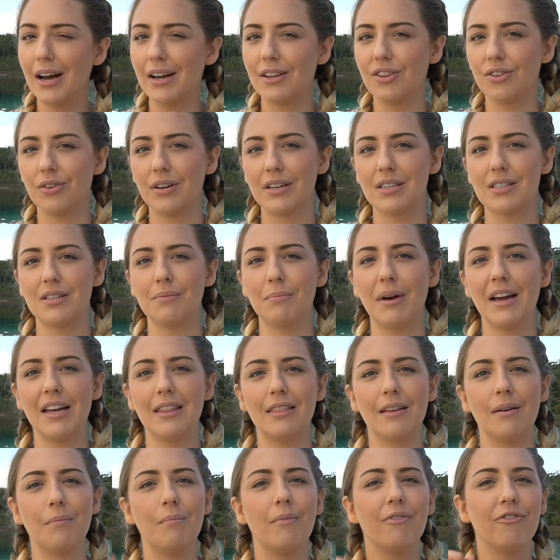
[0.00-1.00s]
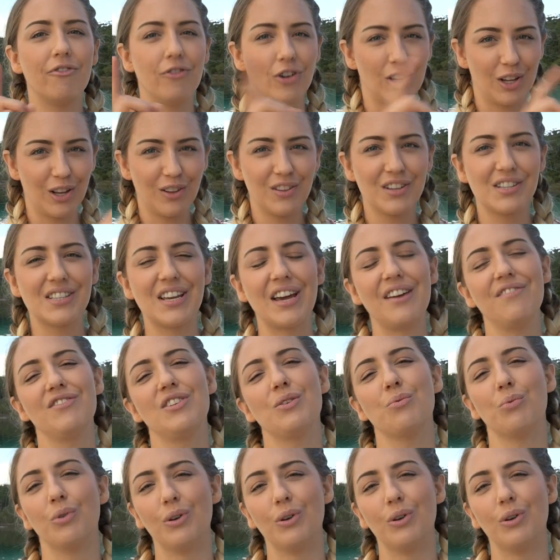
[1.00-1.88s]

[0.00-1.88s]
underestimate them. Follow the safety